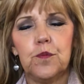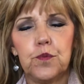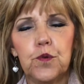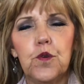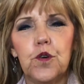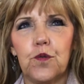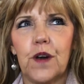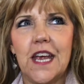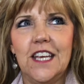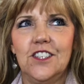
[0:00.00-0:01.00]
broad
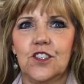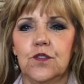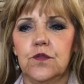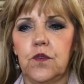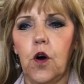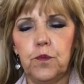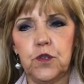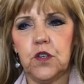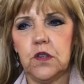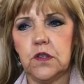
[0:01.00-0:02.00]
range of
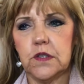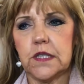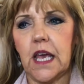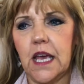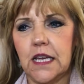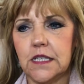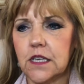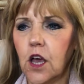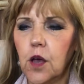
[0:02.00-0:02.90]
options and